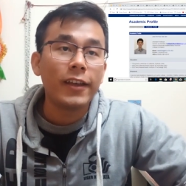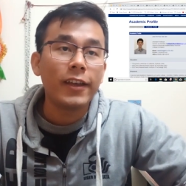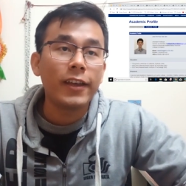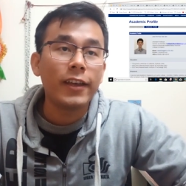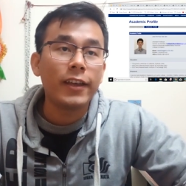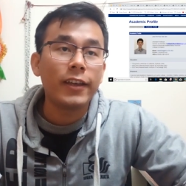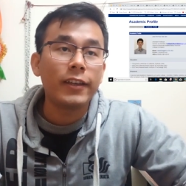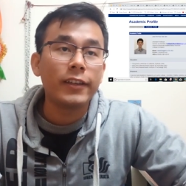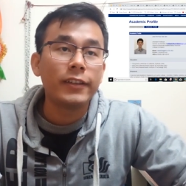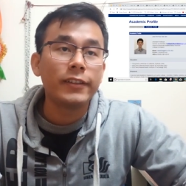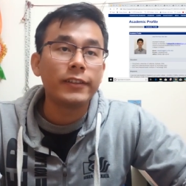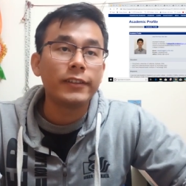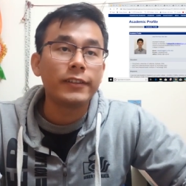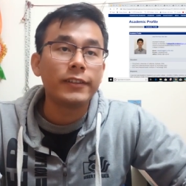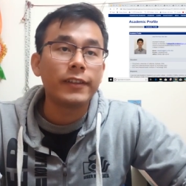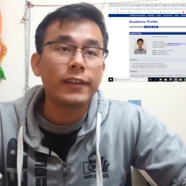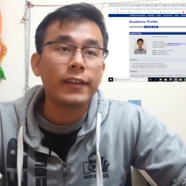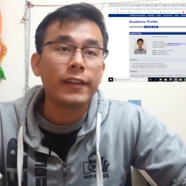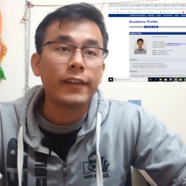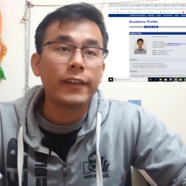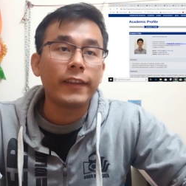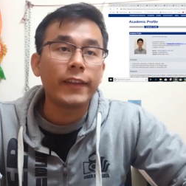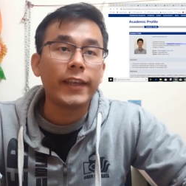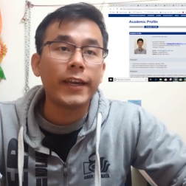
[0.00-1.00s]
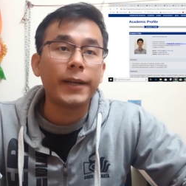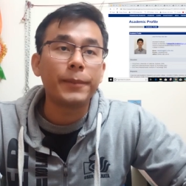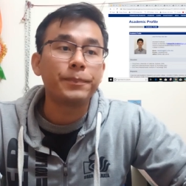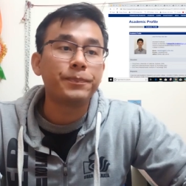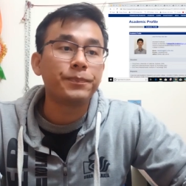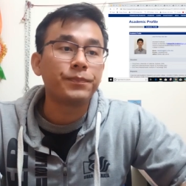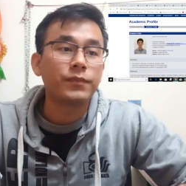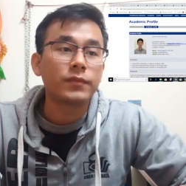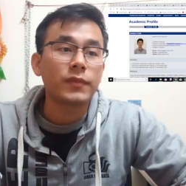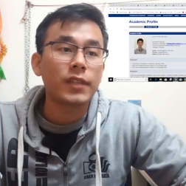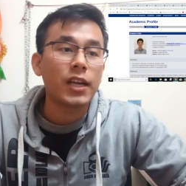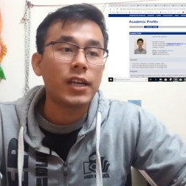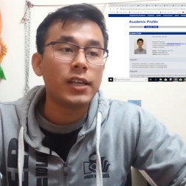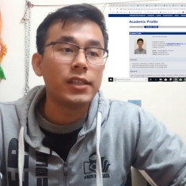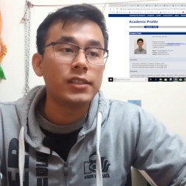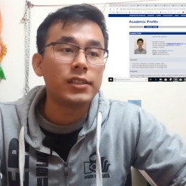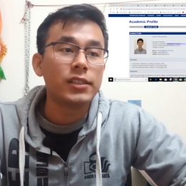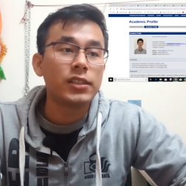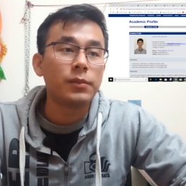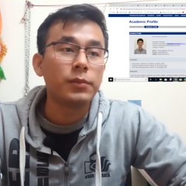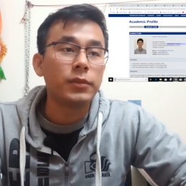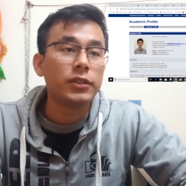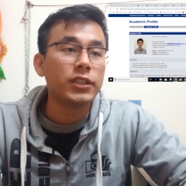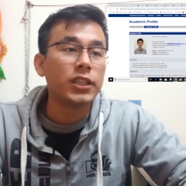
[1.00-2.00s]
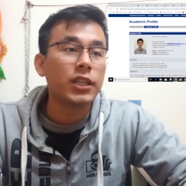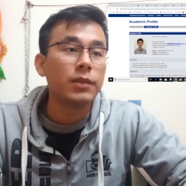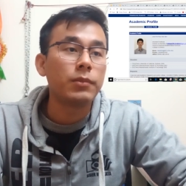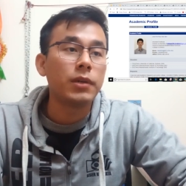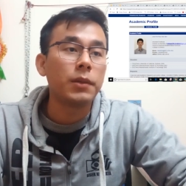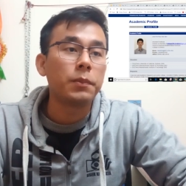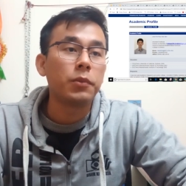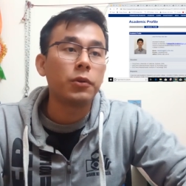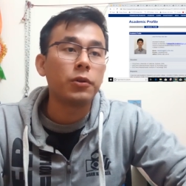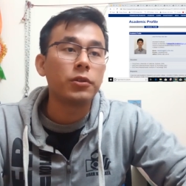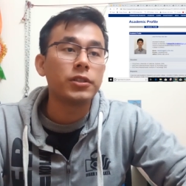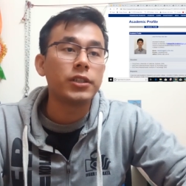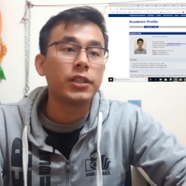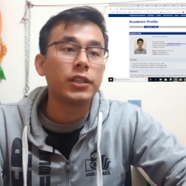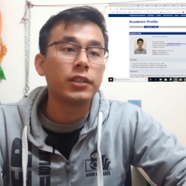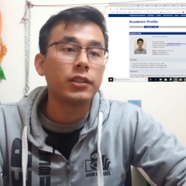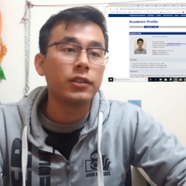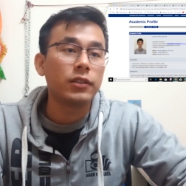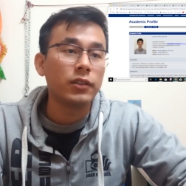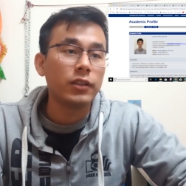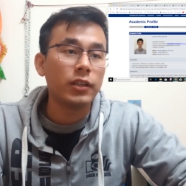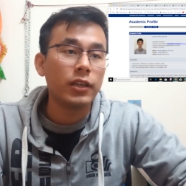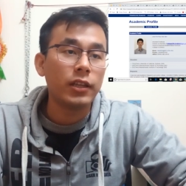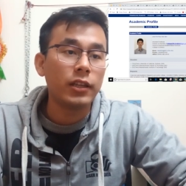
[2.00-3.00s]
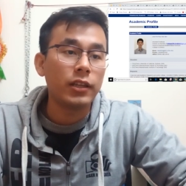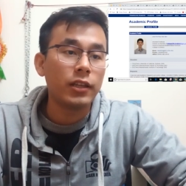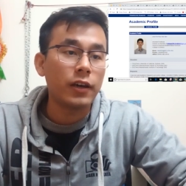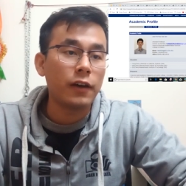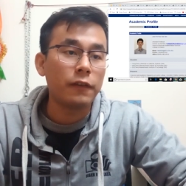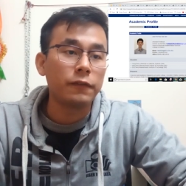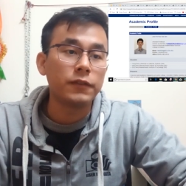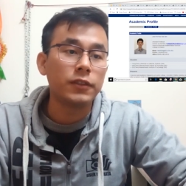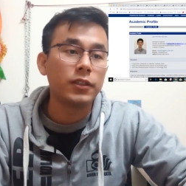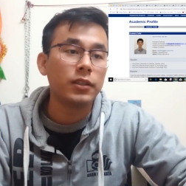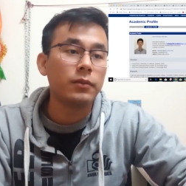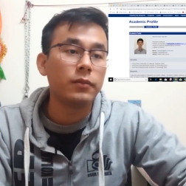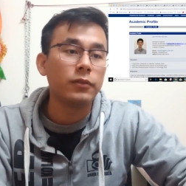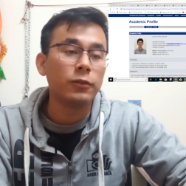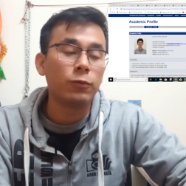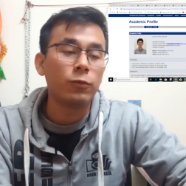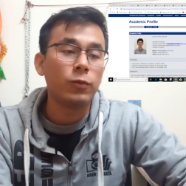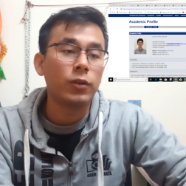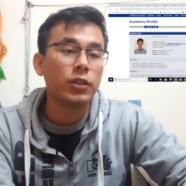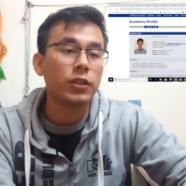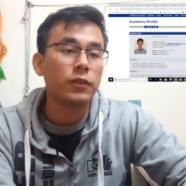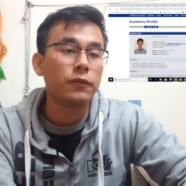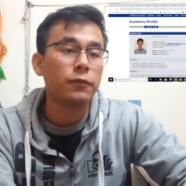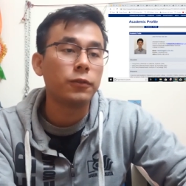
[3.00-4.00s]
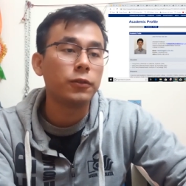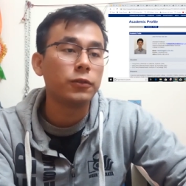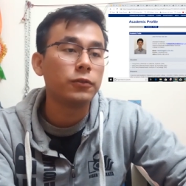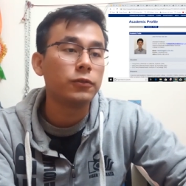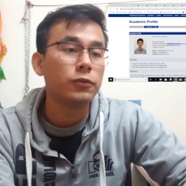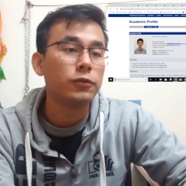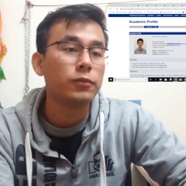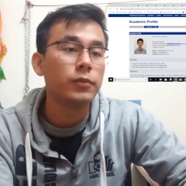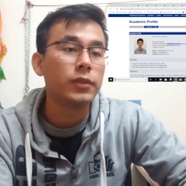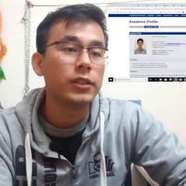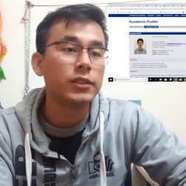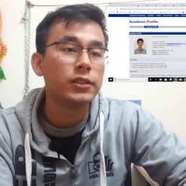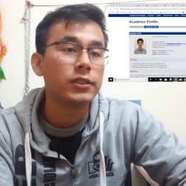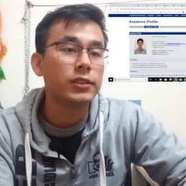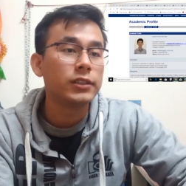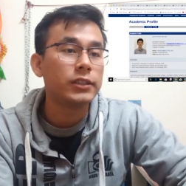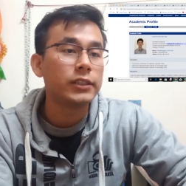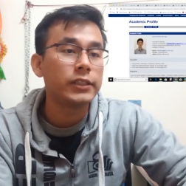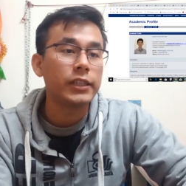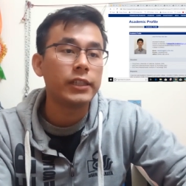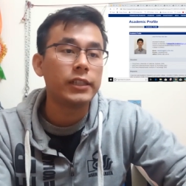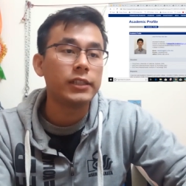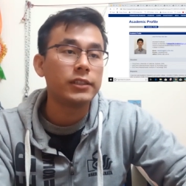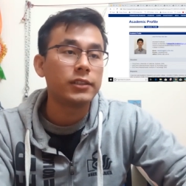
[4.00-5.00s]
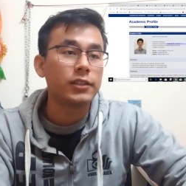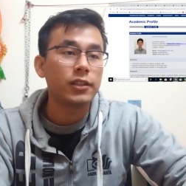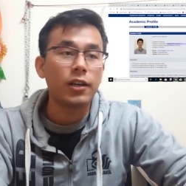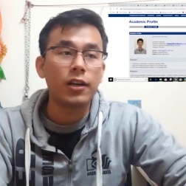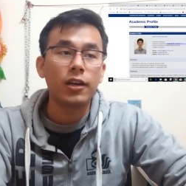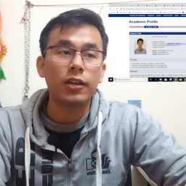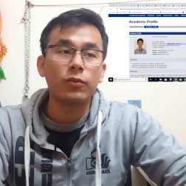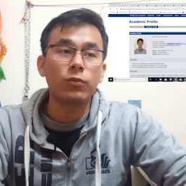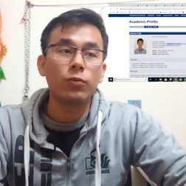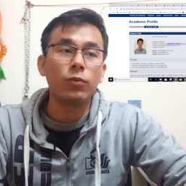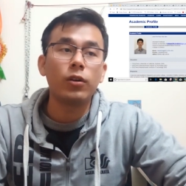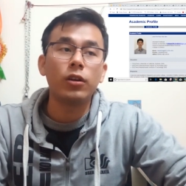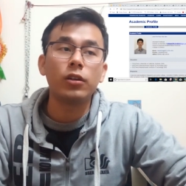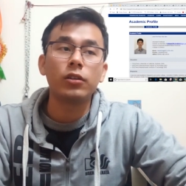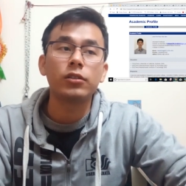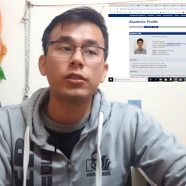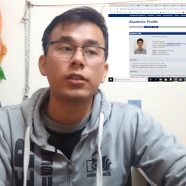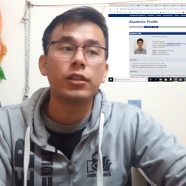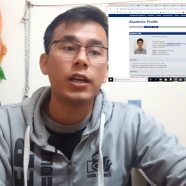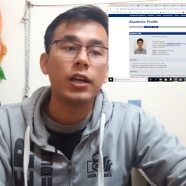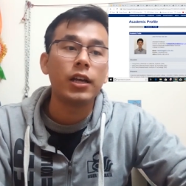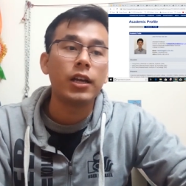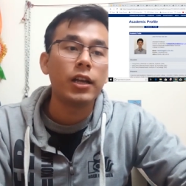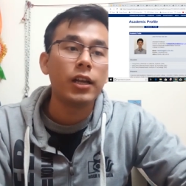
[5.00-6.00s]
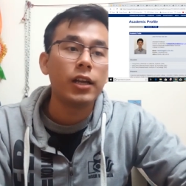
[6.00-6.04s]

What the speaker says: And yeah, I submitted my project after working for 2 months. Here is the hard work.